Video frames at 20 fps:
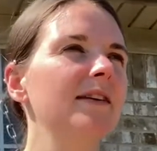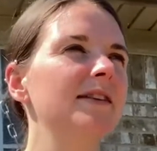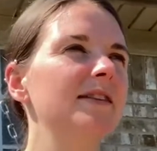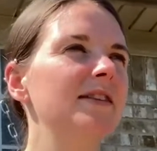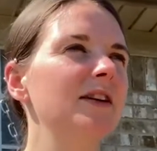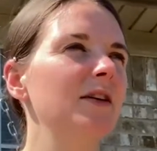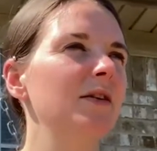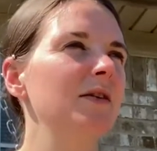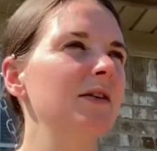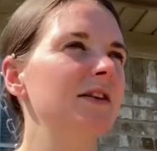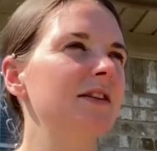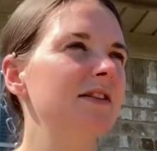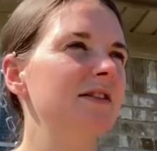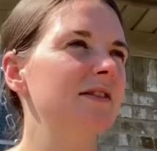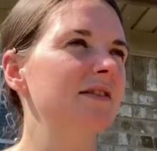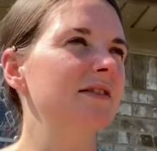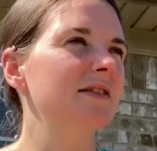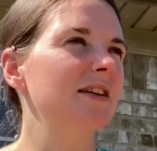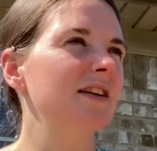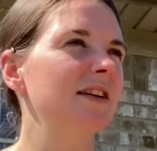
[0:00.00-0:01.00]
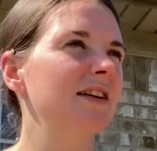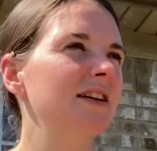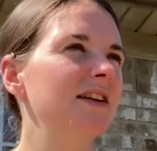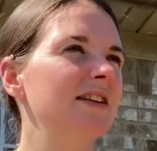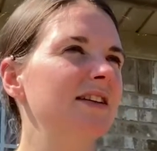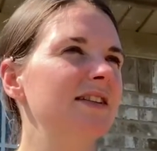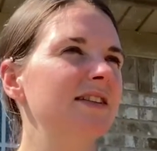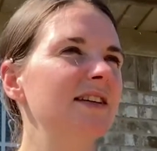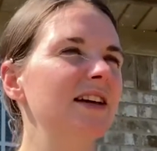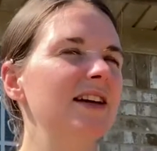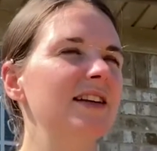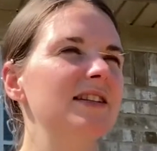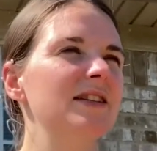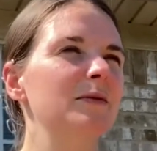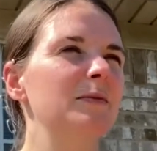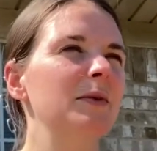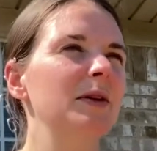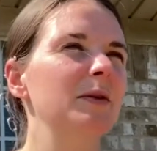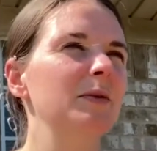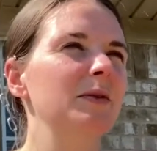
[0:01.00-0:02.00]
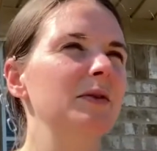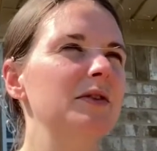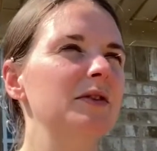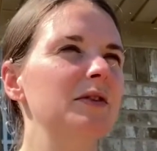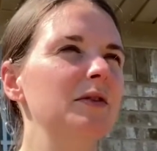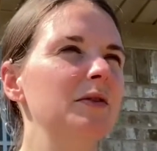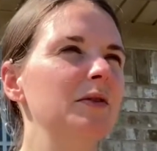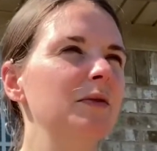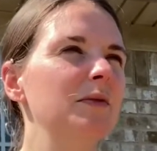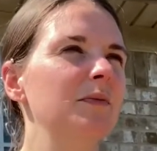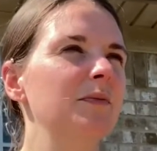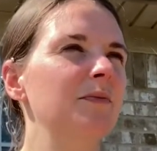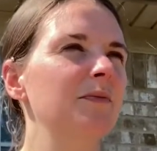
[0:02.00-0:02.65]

So it's nice to be able to